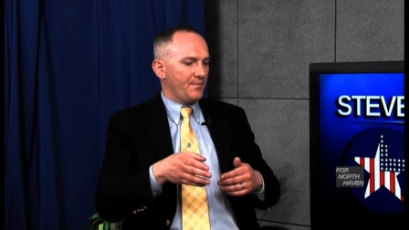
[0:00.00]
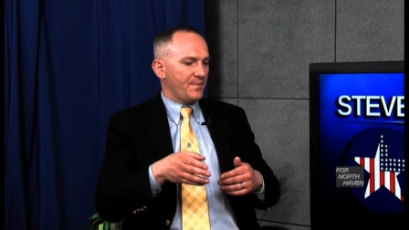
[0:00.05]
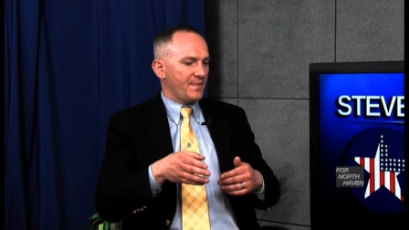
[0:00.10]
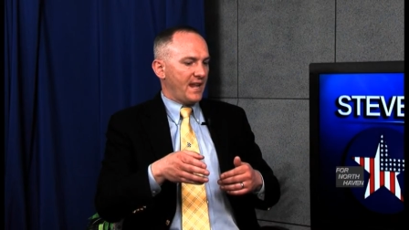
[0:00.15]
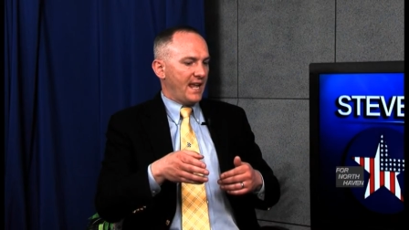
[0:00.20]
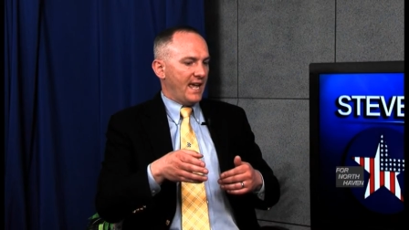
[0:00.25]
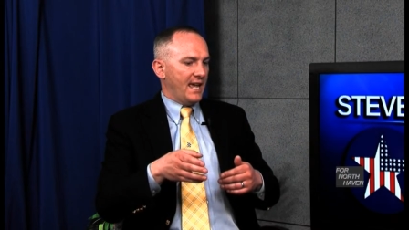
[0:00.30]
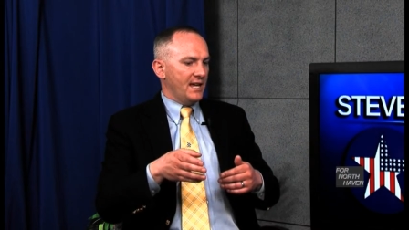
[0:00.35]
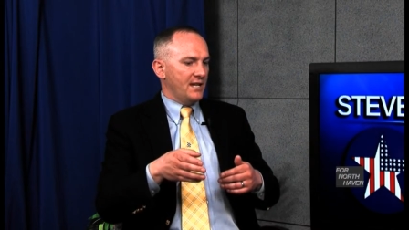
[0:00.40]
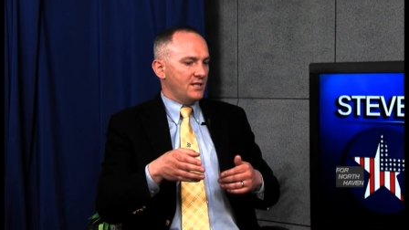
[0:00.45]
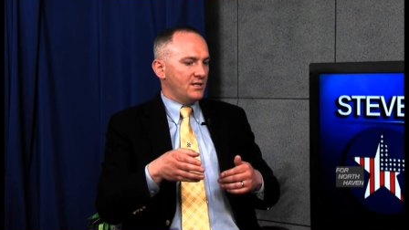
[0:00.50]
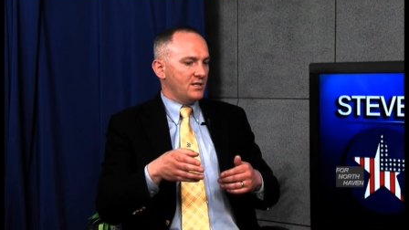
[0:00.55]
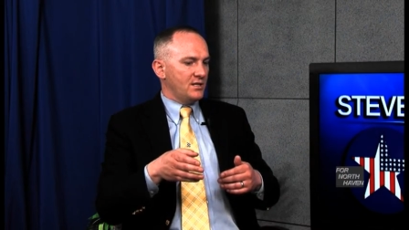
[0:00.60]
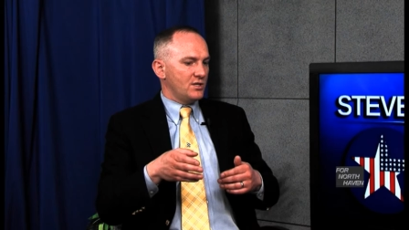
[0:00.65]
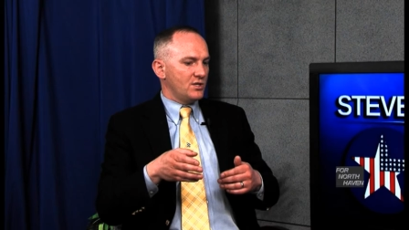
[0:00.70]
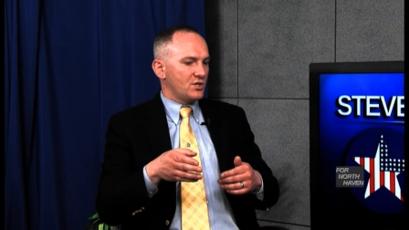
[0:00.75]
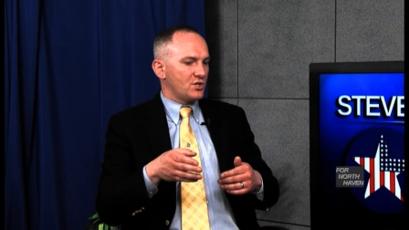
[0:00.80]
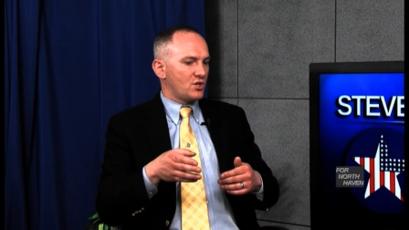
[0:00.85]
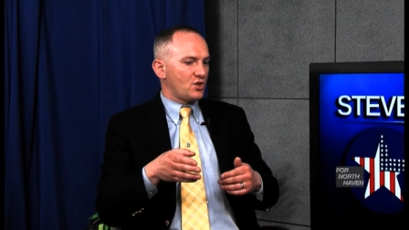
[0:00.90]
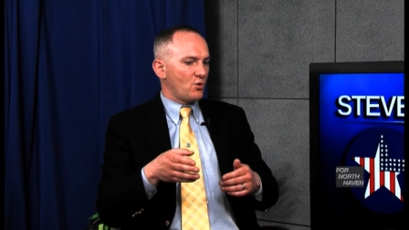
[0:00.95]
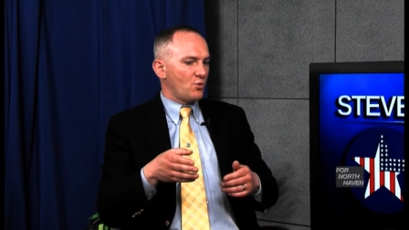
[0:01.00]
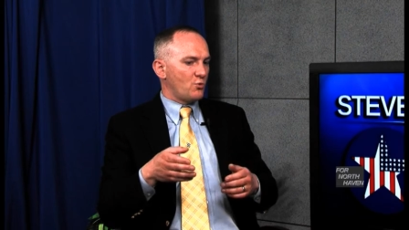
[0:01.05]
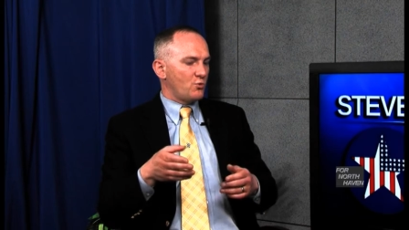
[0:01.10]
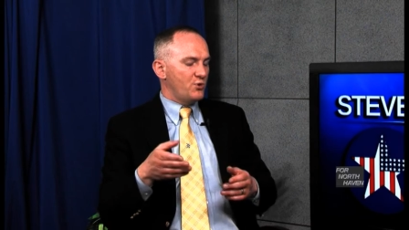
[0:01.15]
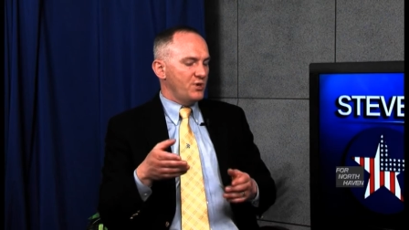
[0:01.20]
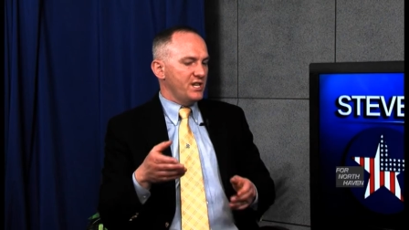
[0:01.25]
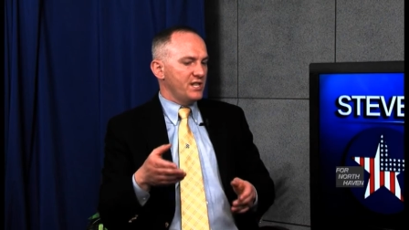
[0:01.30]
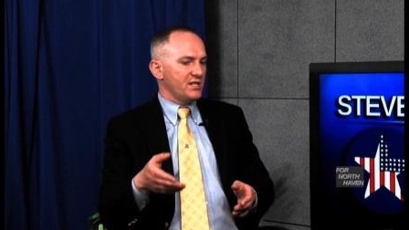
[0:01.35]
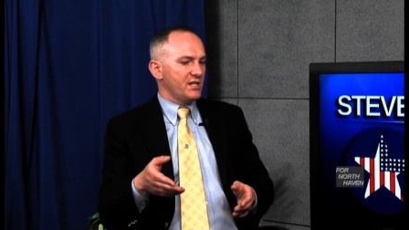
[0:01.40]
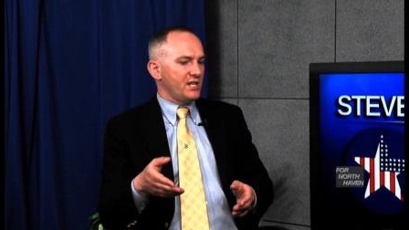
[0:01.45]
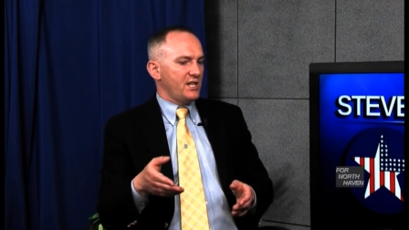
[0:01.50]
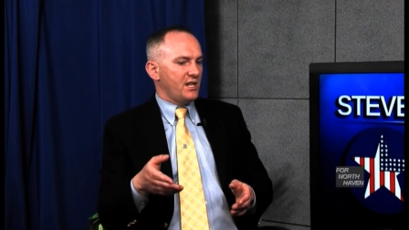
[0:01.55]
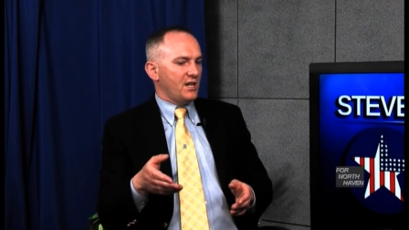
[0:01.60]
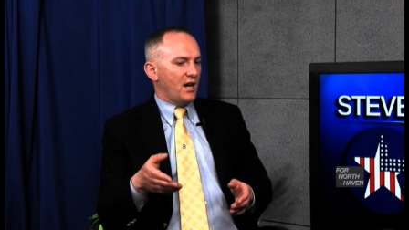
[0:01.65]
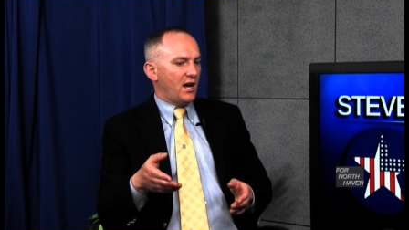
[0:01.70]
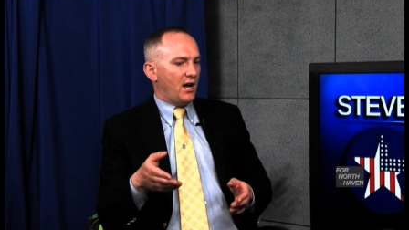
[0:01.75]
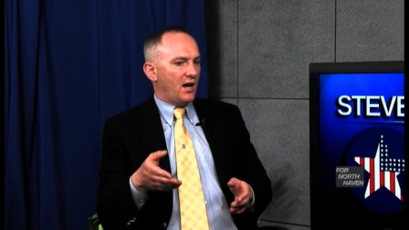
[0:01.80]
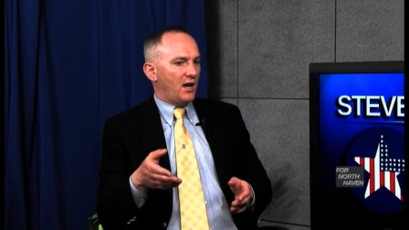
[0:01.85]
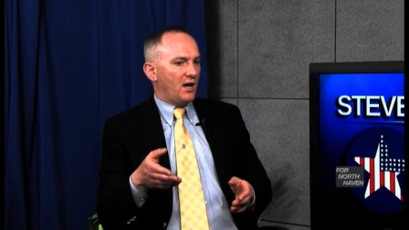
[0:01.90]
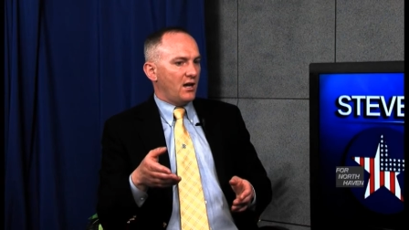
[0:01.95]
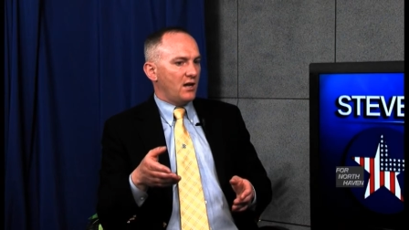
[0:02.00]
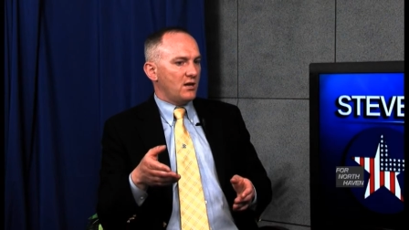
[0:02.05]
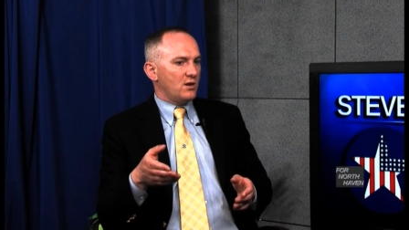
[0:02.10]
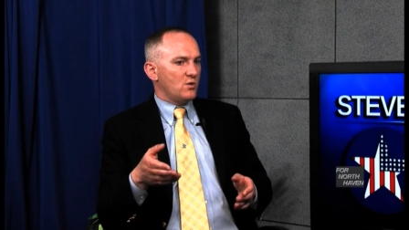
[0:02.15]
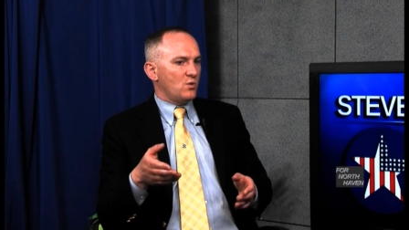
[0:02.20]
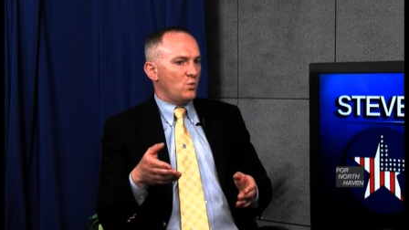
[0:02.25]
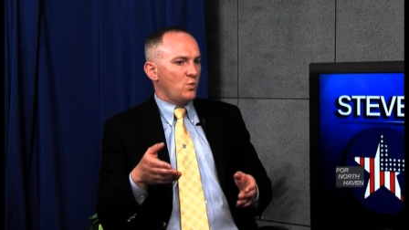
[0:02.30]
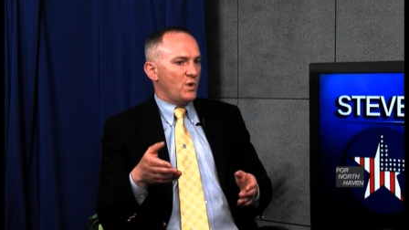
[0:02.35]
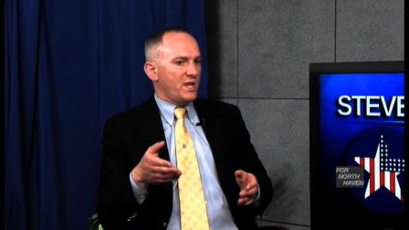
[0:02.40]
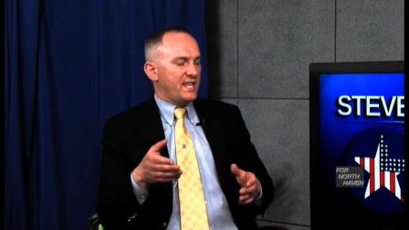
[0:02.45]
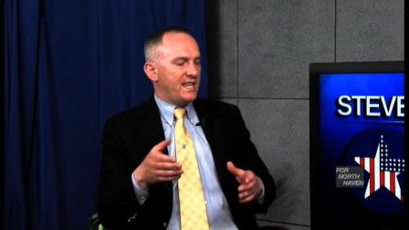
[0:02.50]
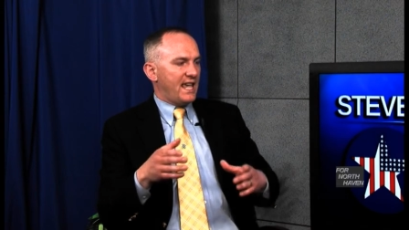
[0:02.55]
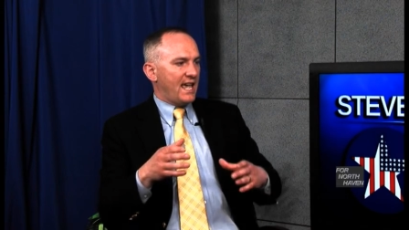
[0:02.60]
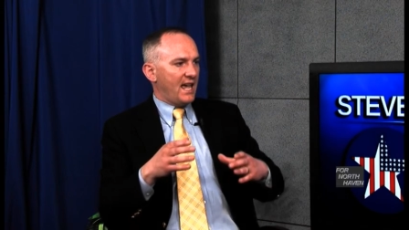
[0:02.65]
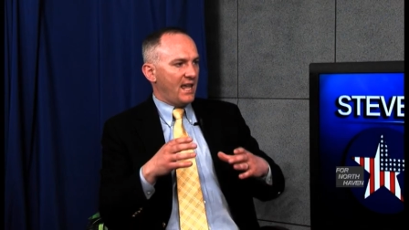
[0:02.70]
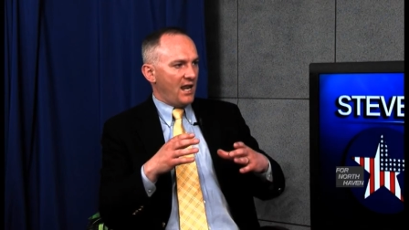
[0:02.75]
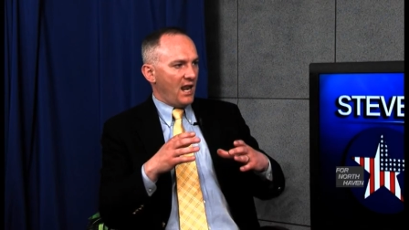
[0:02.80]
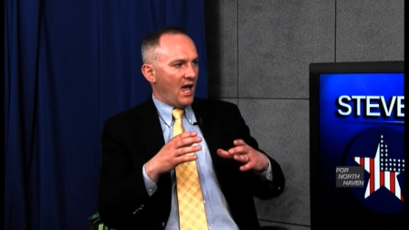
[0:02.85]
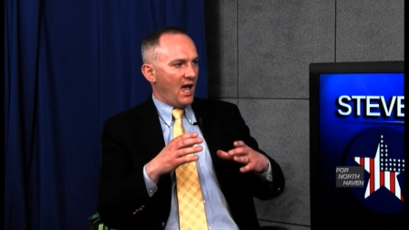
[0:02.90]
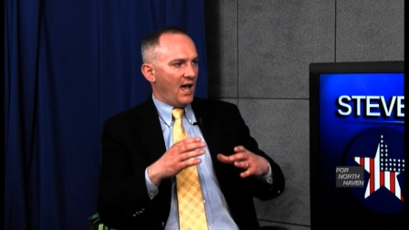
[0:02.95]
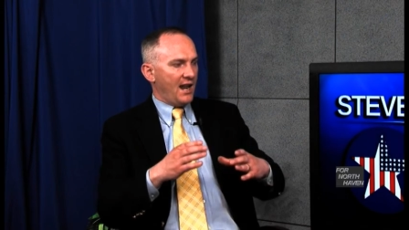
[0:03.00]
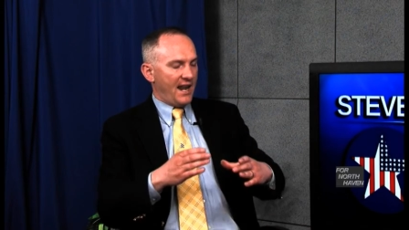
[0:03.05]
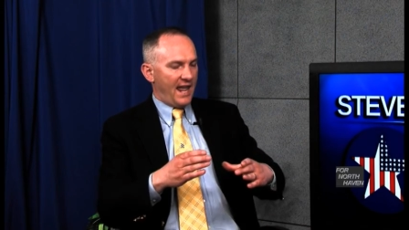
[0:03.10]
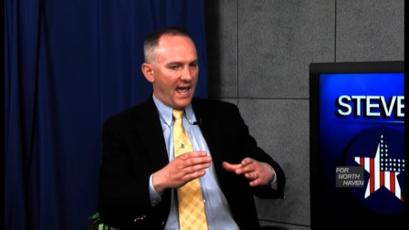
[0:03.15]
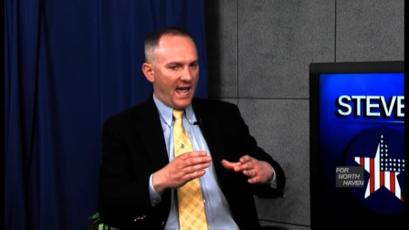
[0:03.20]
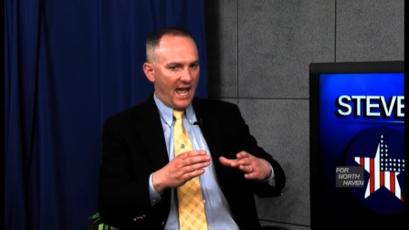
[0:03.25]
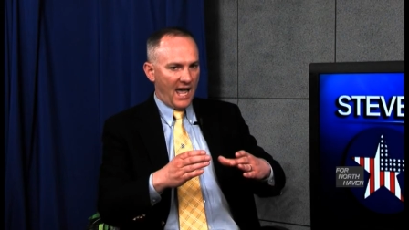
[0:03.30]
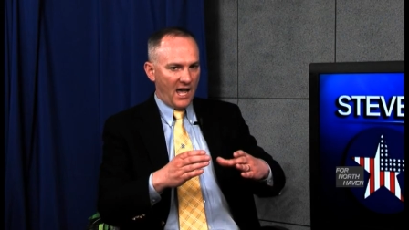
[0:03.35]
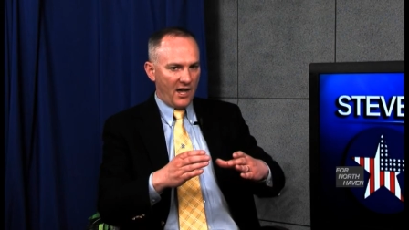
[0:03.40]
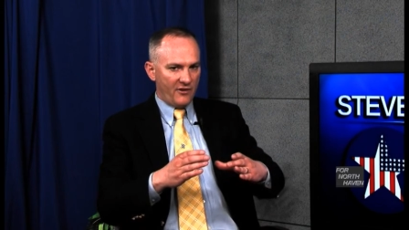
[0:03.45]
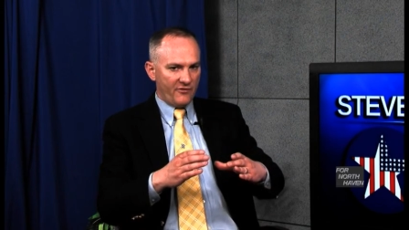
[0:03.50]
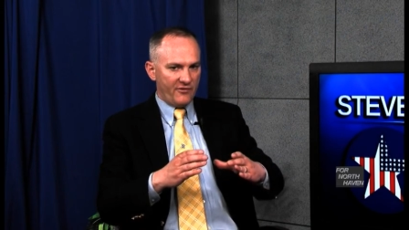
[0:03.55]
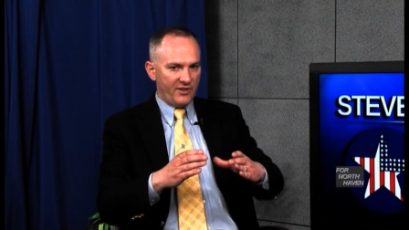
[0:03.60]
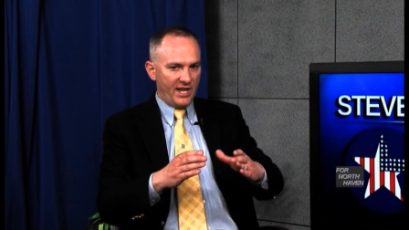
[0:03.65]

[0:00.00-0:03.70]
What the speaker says: And so really, we cannot have